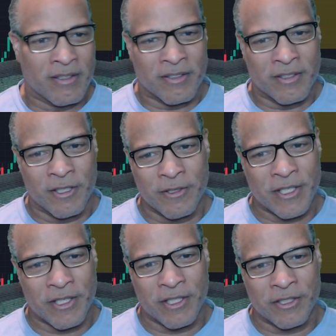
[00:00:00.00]

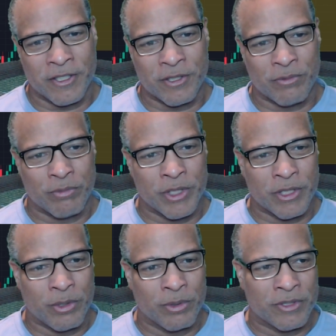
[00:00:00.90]
Alright, another really
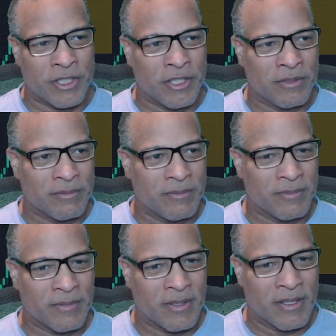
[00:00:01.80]
cool thing.
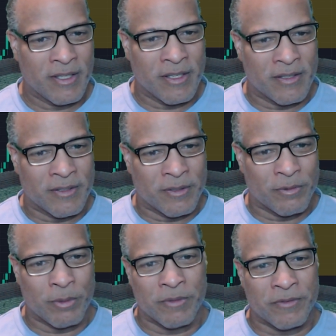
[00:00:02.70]

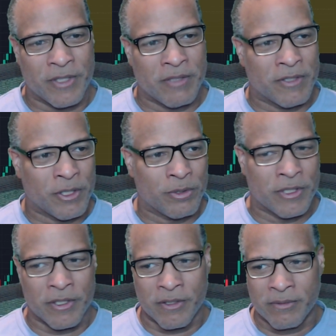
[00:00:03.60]
Well, before I even go
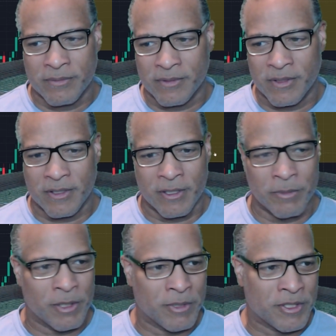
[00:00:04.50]
there, let me
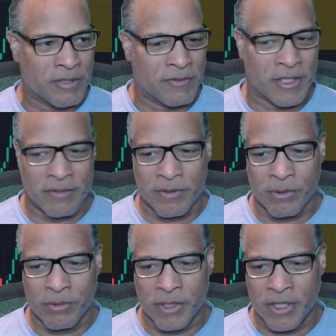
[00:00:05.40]
get myself out of the
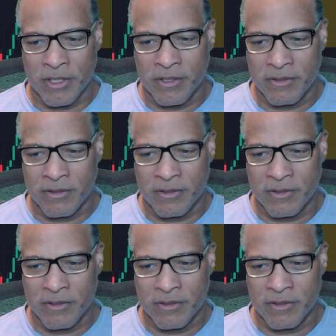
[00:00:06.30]
way.